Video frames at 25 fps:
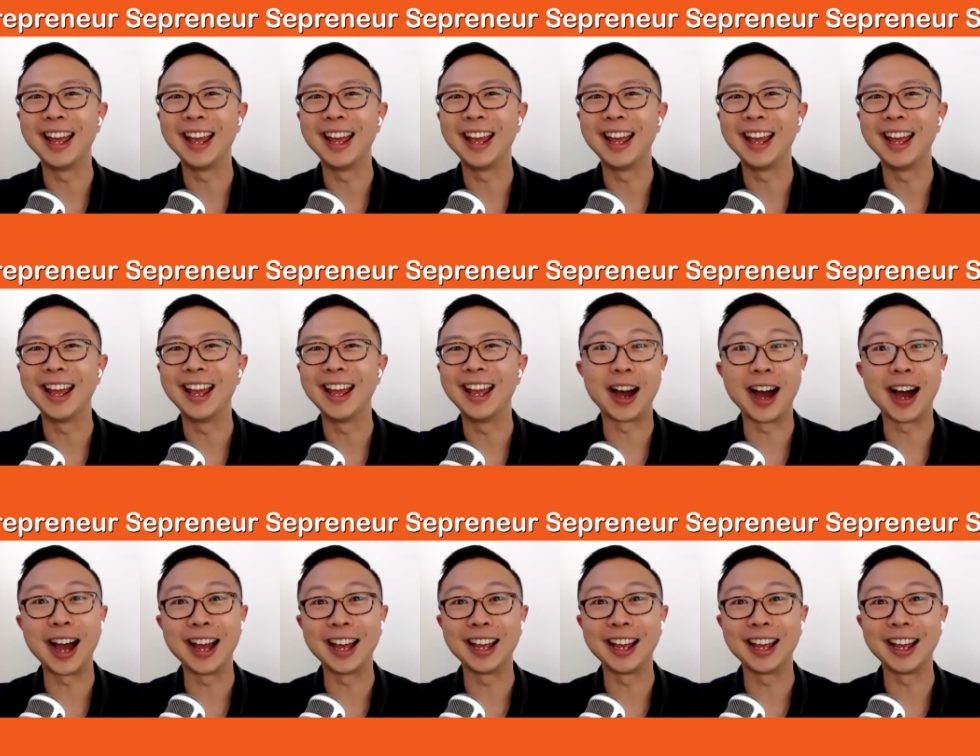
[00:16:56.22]
And
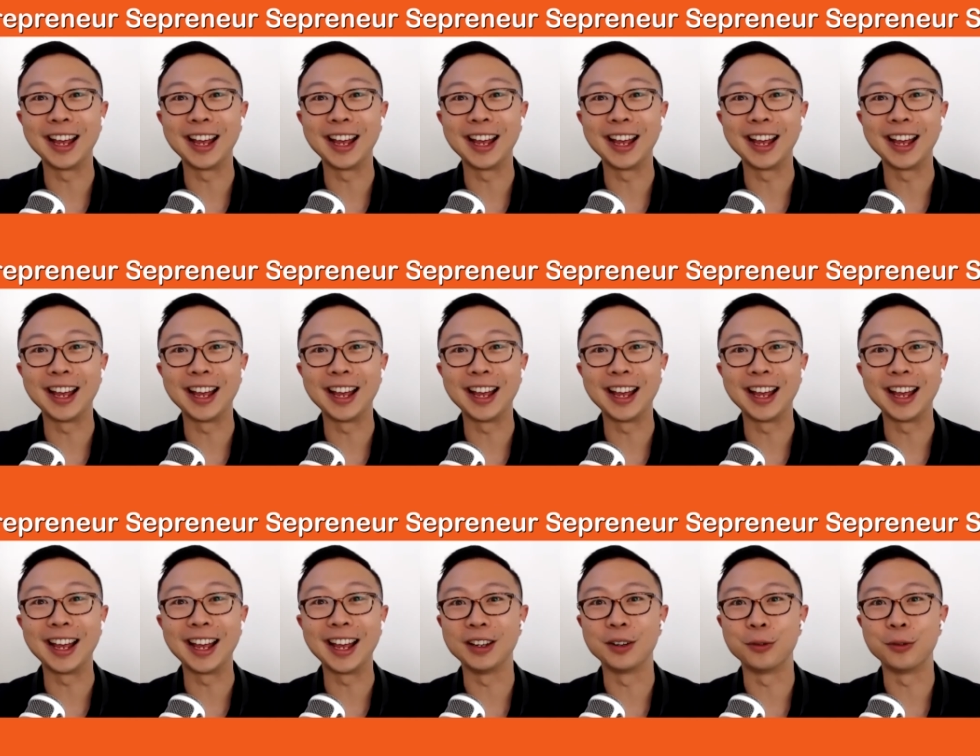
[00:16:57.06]
I guess
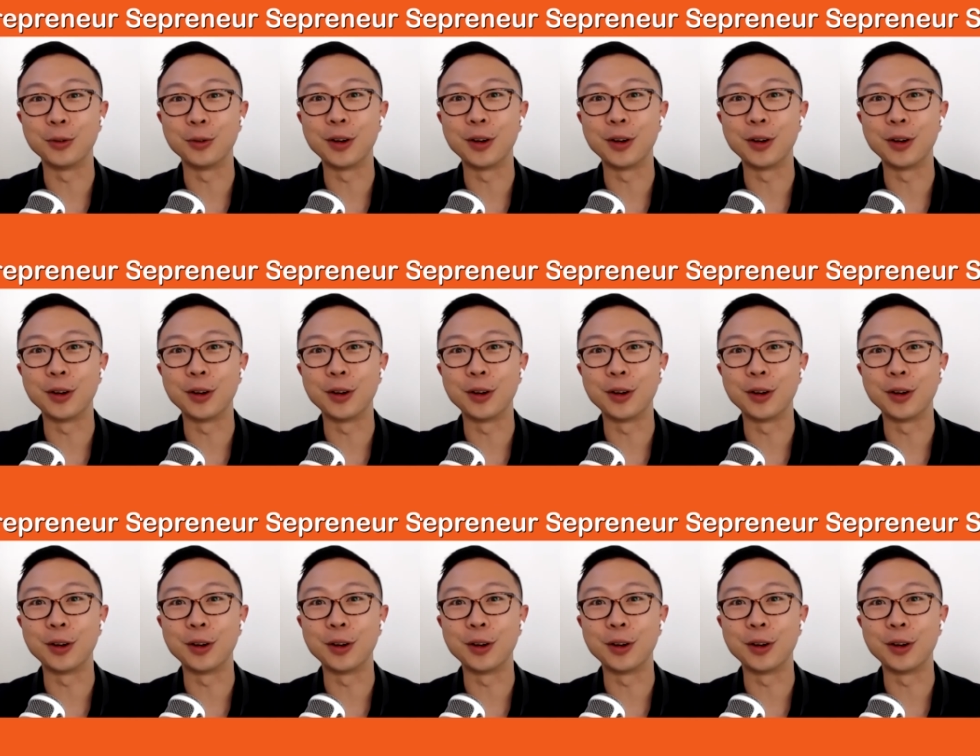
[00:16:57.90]
high
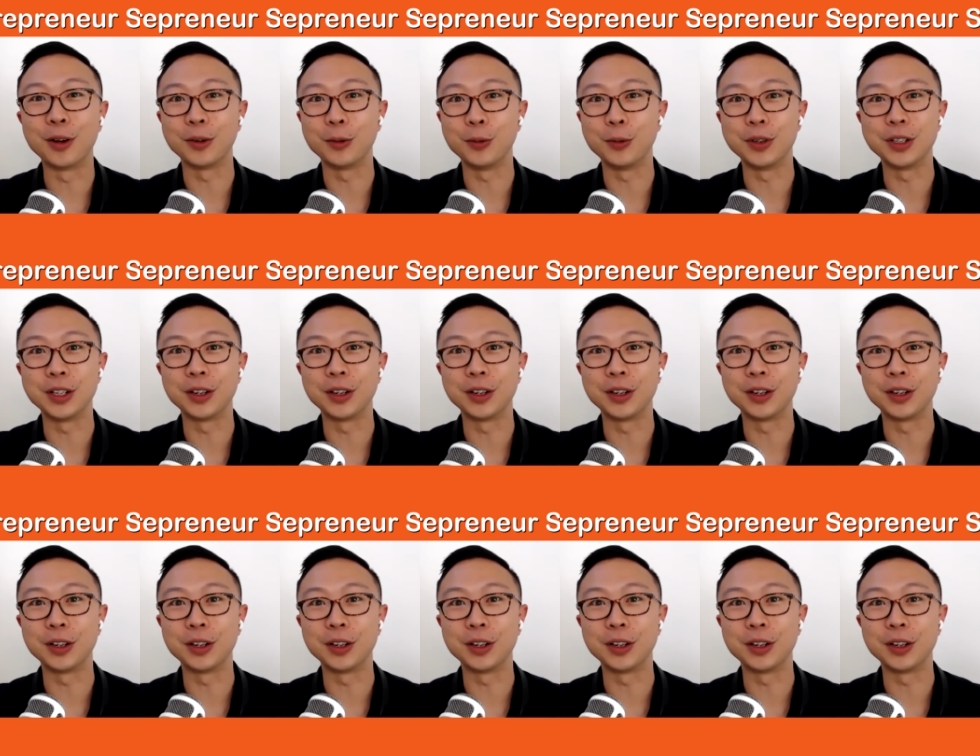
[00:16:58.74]
in revenue wise,
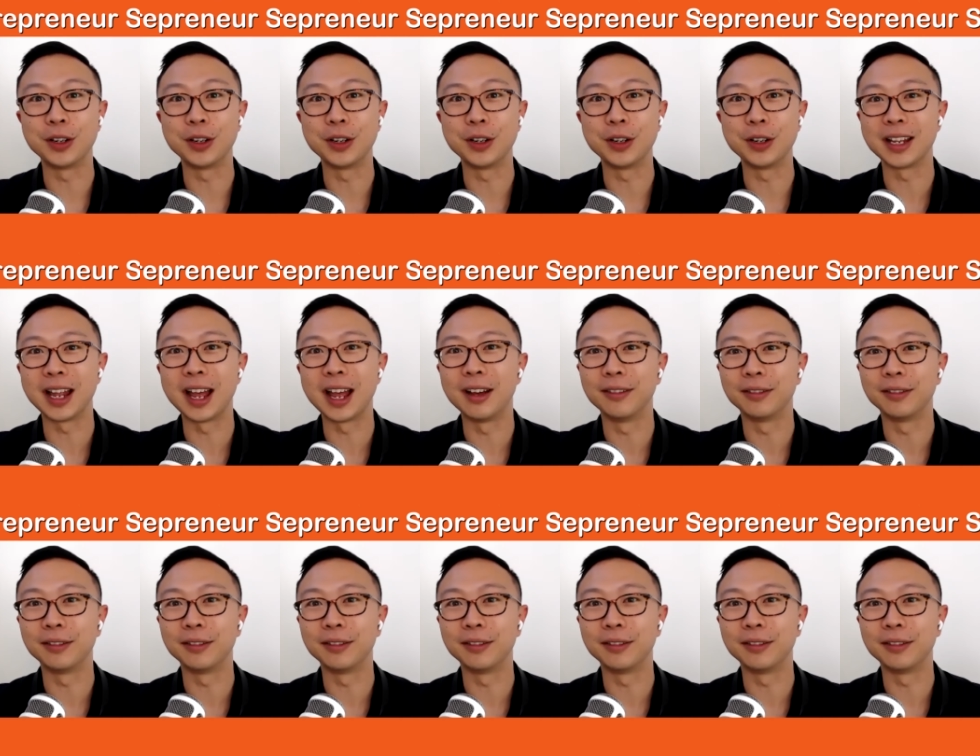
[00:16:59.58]
we definitely did the
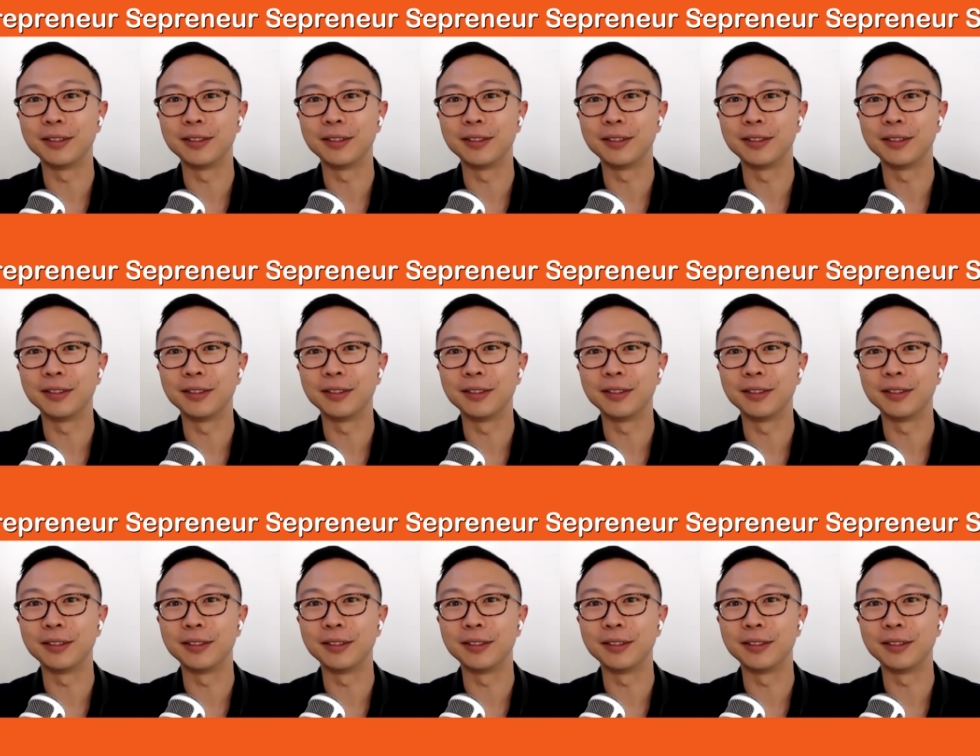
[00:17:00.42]
highest ever.